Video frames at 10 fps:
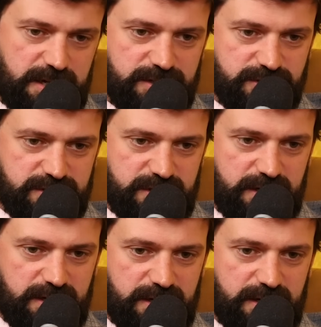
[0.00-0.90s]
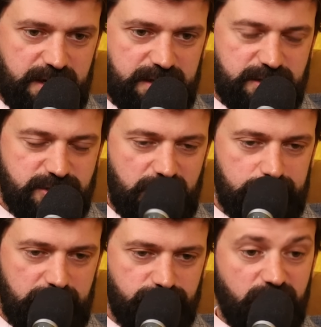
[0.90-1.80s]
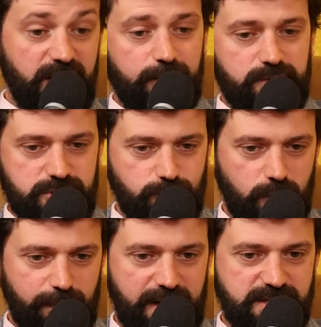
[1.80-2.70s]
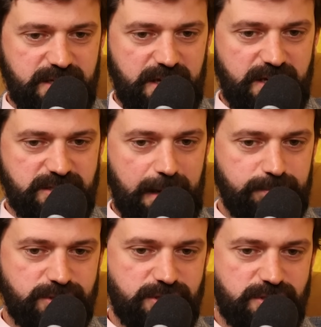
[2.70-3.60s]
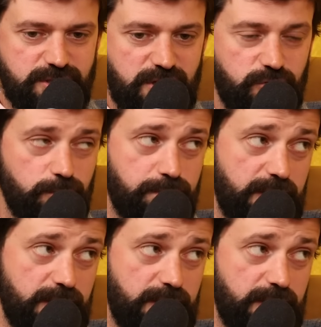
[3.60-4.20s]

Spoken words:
does in this timeline, really, we should talk about, is he establishes the secret